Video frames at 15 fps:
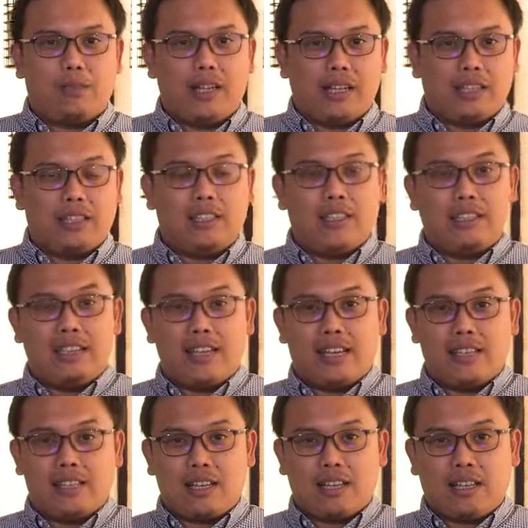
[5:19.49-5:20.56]
PLDT
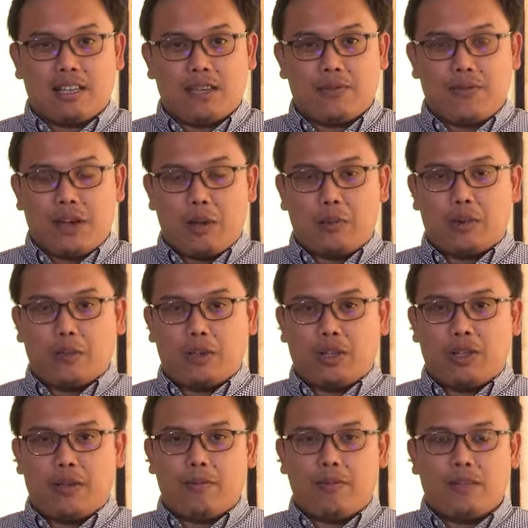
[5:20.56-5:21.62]
DSL and the fiber
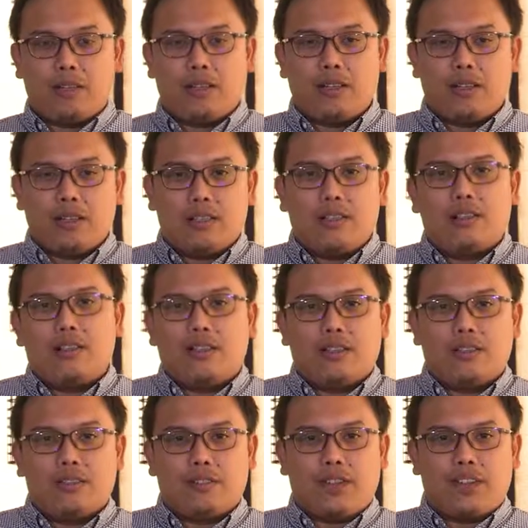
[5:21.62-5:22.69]
modem.
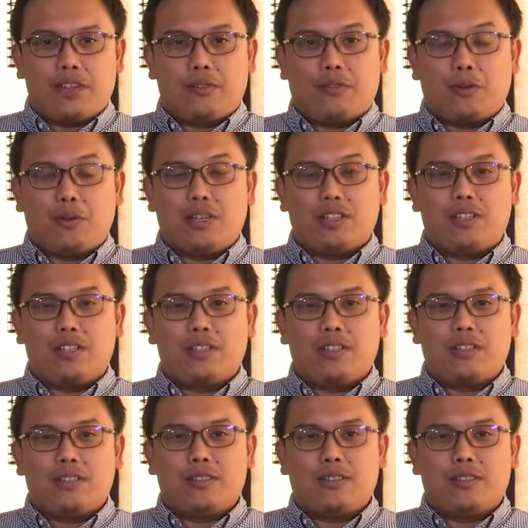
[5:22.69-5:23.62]
Thank you for watching.